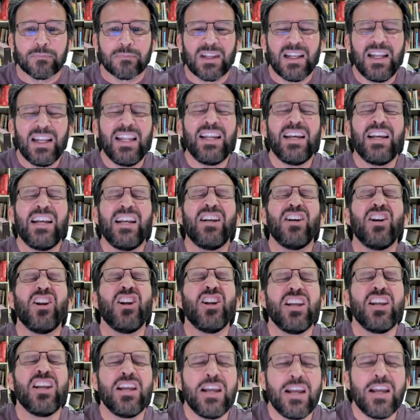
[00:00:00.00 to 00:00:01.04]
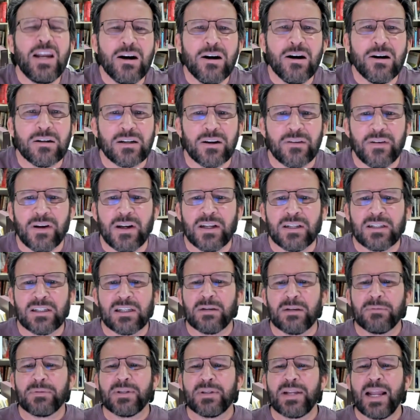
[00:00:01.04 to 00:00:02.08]
leading to years of
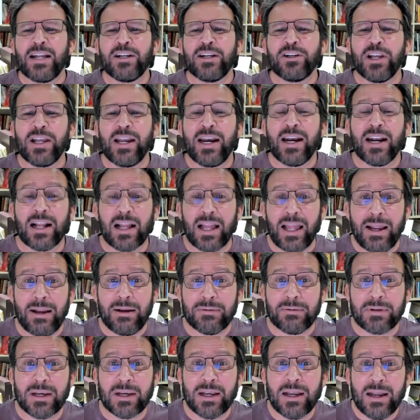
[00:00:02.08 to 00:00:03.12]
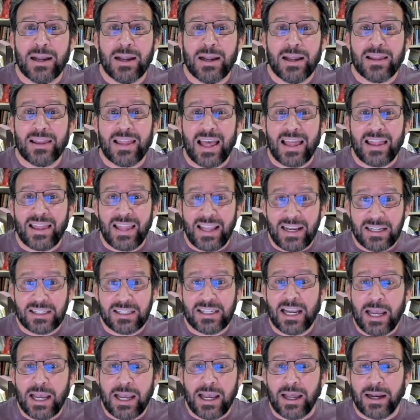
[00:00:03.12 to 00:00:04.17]
unsubstantiated claims that they
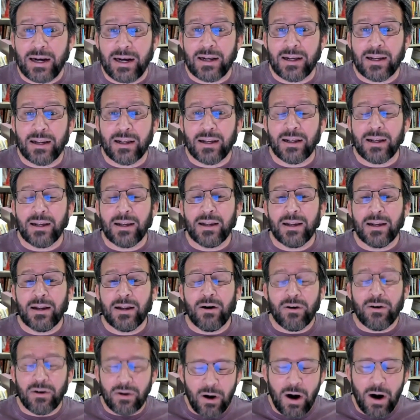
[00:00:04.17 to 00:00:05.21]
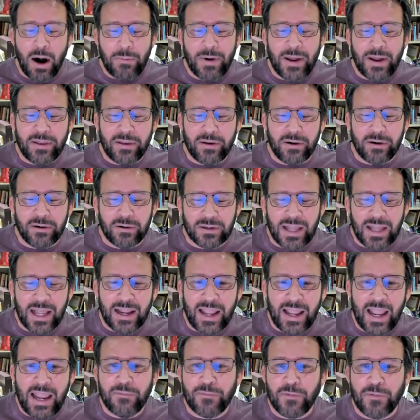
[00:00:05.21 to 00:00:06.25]
said, or rather, that
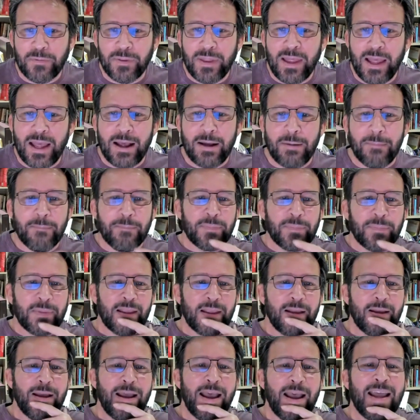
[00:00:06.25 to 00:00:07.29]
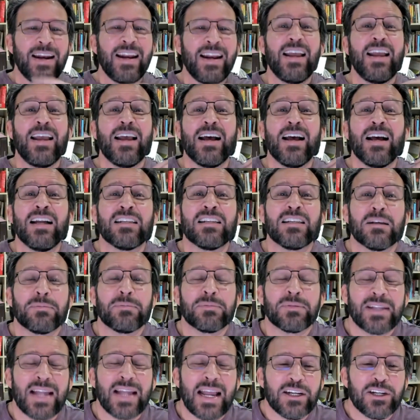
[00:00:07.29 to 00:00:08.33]
came from them, and
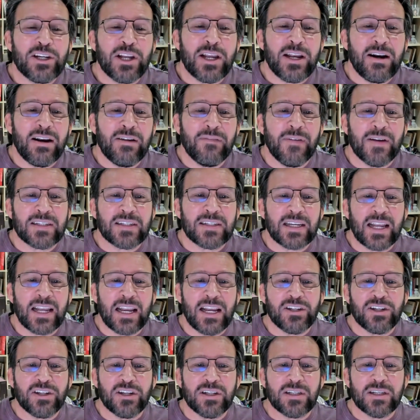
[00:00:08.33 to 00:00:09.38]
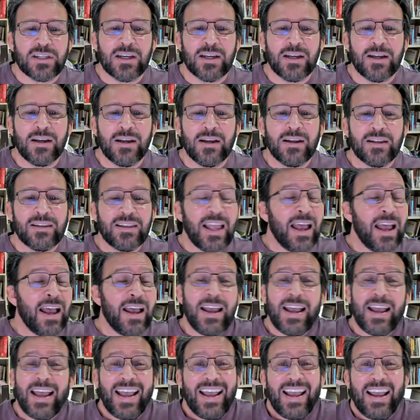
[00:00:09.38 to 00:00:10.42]
unsubstantiated investigations that
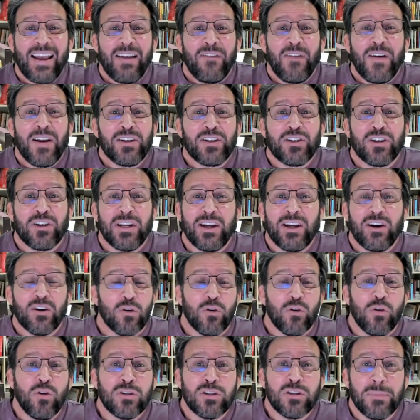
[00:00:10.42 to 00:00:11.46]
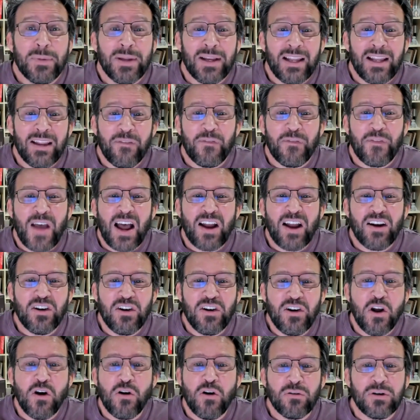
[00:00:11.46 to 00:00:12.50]
eventually or ultimately found
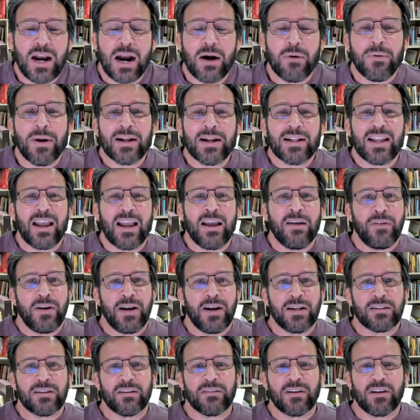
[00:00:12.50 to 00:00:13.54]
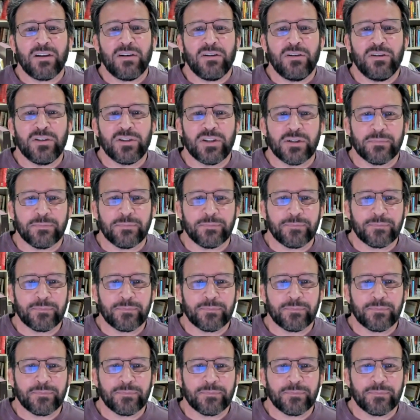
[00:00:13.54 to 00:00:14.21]
no direct evidence of collusion.